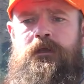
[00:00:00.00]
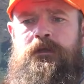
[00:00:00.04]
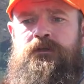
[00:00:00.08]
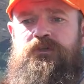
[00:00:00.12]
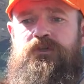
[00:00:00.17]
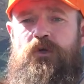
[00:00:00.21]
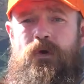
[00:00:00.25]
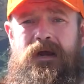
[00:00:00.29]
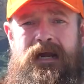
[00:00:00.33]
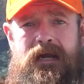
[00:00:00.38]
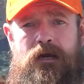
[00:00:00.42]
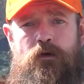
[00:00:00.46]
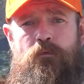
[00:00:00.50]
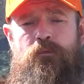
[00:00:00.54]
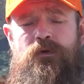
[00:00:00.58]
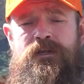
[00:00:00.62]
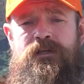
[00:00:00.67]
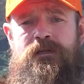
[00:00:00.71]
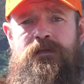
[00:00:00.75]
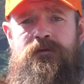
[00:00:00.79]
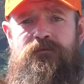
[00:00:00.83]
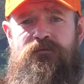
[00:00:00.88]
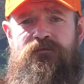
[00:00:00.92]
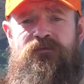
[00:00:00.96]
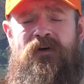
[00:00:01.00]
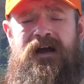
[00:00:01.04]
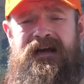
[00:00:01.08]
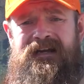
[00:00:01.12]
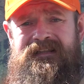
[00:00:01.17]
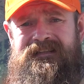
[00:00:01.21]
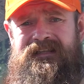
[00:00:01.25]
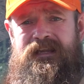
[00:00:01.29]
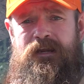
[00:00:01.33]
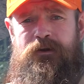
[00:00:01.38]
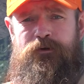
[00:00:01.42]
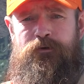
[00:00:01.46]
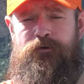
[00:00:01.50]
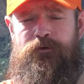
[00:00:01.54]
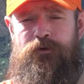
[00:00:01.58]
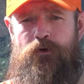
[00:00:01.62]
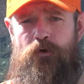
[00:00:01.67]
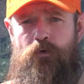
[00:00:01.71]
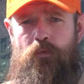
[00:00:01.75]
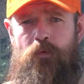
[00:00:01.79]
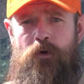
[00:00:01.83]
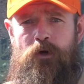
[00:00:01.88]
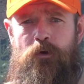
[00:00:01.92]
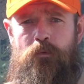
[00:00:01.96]
So how we find the
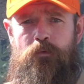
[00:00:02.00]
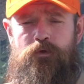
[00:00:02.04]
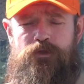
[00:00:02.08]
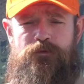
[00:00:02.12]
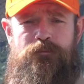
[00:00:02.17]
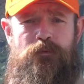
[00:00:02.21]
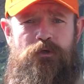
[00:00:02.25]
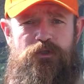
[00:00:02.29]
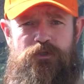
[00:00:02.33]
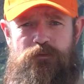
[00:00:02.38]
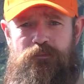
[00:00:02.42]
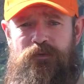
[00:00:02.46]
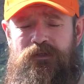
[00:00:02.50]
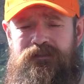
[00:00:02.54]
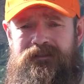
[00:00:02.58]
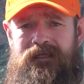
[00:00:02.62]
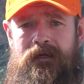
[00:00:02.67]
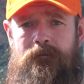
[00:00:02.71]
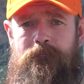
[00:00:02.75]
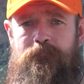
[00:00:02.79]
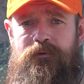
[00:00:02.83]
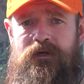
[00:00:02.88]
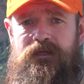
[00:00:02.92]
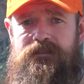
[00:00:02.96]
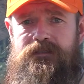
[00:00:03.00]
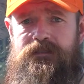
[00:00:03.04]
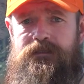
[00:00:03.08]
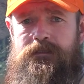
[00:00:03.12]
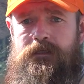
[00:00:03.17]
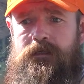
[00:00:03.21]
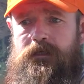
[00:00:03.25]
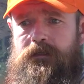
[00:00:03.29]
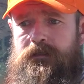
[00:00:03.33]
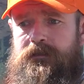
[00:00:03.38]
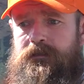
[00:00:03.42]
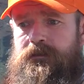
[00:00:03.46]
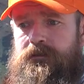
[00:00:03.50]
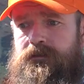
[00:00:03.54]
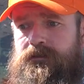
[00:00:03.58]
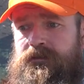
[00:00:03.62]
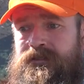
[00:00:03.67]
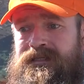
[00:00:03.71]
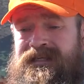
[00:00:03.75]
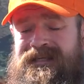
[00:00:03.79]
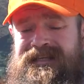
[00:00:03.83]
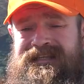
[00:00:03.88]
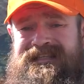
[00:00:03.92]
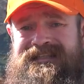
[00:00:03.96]
area where we're supposed to put that buttstock
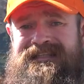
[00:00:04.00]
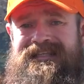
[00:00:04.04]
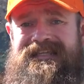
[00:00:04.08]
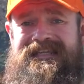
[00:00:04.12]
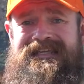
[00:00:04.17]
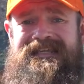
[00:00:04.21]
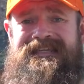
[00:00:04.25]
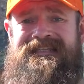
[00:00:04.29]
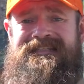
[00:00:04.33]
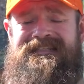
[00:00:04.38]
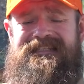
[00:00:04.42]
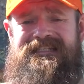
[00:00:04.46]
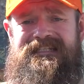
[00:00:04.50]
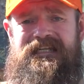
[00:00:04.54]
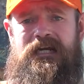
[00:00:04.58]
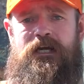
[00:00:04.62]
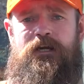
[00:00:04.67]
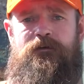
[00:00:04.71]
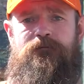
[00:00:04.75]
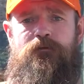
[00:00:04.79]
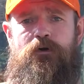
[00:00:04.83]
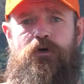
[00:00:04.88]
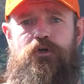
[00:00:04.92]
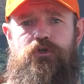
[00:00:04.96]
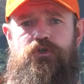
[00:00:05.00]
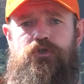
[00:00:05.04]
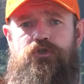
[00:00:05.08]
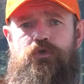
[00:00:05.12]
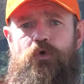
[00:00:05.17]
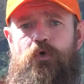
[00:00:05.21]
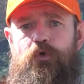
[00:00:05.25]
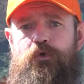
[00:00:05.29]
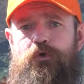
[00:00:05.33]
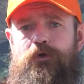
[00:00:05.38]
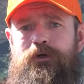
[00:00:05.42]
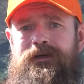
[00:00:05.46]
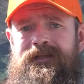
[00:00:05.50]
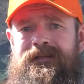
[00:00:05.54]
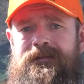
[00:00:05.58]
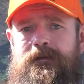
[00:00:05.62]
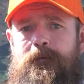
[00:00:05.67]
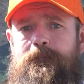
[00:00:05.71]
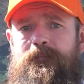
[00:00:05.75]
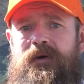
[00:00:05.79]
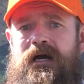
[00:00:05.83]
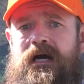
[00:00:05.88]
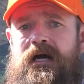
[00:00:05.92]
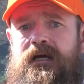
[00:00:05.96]
is the inside of our shoulder in
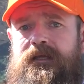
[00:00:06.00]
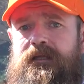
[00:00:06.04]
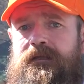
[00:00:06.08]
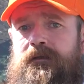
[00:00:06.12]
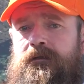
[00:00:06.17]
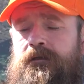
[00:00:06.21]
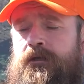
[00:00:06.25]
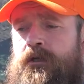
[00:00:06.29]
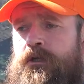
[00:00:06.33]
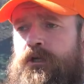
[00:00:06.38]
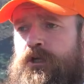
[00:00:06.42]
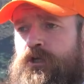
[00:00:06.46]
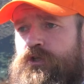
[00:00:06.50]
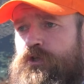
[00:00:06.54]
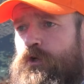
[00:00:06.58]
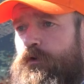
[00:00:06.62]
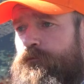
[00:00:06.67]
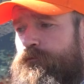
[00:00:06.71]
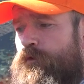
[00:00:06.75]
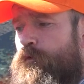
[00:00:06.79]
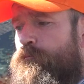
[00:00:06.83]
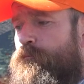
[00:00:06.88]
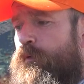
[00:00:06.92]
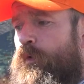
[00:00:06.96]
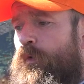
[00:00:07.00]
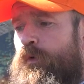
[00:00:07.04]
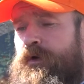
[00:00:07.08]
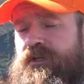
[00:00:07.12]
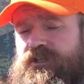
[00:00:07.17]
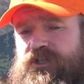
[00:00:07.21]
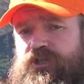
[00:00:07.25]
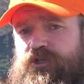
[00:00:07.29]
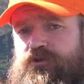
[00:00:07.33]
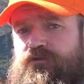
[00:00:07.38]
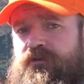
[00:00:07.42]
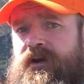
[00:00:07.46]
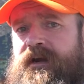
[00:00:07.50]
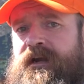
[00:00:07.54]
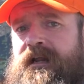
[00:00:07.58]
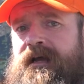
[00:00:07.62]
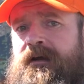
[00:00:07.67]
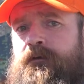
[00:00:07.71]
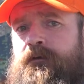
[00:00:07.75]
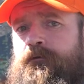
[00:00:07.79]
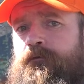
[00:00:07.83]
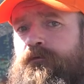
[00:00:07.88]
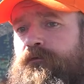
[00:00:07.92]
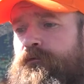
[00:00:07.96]
the pocket. So if you point straight
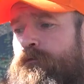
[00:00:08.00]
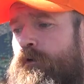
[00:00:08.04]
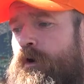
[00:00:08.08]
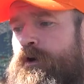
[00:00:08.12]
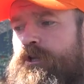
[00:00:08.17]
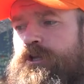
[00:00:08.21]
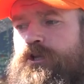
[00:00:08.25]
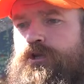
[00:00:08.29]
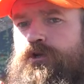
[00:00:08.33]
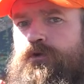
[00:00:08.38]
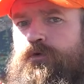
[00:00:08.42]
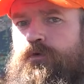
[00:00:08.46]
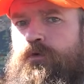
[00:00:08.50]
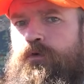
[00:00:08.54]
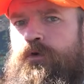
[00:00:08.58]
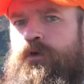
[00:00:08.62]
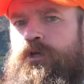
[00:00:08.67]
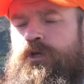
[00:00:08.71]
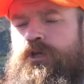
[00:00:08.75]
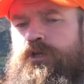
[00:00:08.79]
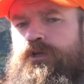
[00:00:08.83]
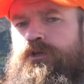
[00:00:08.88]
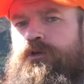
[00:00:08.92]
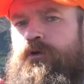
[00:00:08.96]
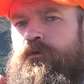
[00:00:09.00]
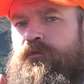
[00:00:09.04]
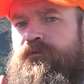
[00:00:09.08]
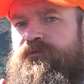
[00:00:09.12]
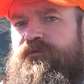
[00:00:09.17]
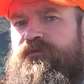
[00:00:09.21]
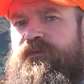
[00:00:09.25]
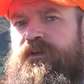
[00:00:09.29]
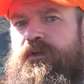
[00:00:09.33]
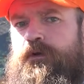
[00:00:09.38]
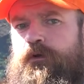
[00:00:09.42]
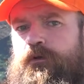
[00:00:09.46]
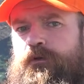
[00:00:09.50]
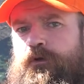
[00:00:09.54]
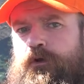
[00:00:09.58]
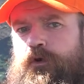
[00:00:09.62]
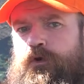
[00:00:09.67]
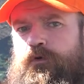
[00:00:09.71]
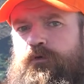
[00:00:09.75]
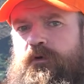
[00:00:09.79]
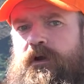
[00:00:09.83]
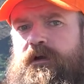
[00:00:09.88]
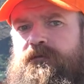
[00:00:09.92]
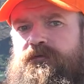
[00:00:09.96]
out in front of you, you'll feel the
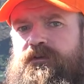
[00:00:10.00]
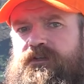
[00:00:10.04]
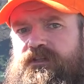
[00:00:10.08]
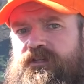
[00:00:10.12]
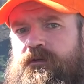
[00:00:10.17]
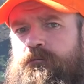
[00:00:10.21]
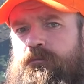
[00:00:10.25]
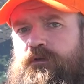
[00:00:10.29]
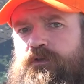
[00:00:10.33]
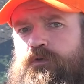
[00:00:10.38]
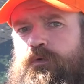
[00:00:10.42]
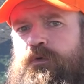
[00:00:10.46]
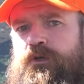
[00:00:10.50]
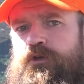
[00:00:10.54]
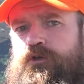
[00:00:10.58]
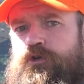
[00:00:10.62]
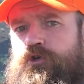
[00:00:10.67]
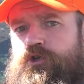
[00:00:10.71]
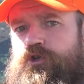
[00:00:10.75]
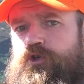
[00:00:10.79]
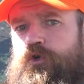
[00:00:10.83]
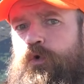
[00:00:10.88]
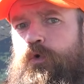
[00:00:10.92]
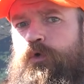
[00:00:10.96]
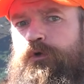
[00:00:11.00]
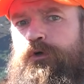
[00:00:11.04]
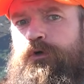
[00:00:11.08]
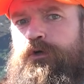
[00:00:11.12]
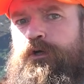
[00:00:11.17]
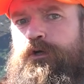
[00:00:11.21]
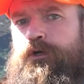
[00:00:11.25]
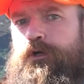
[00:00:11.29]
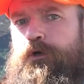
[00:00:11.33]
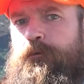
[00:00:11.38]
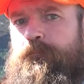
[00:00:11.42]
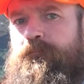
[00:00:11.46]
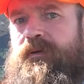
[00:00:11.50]
crevice in between your shoulder and your